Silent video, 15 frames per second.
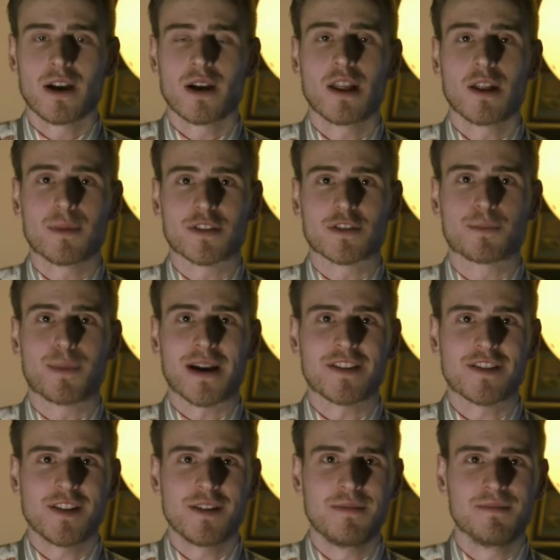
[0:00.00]
A little bit
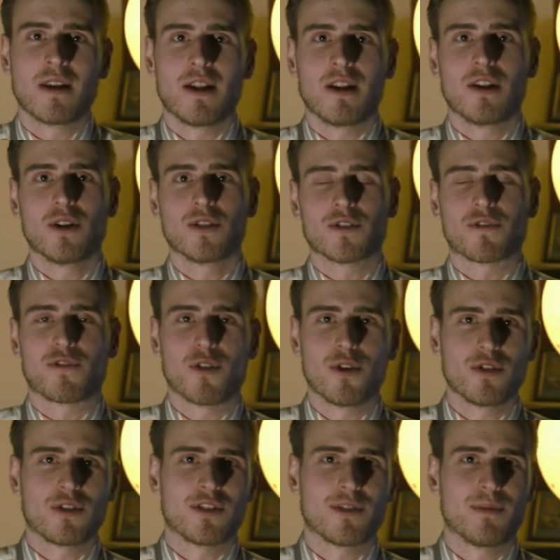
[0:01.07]
spicy, loads of
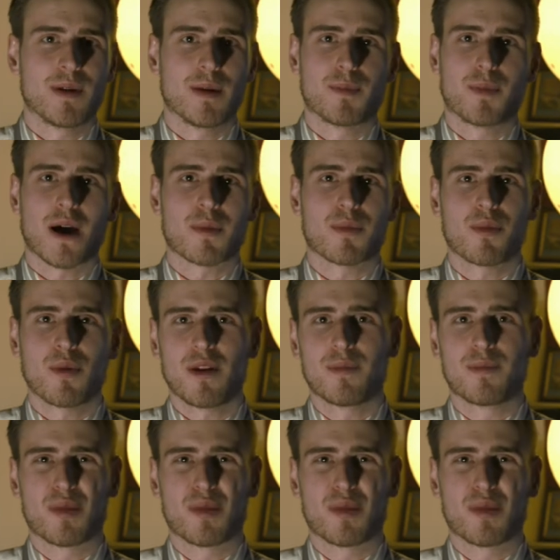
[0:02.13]
fruit, bit of blackberry,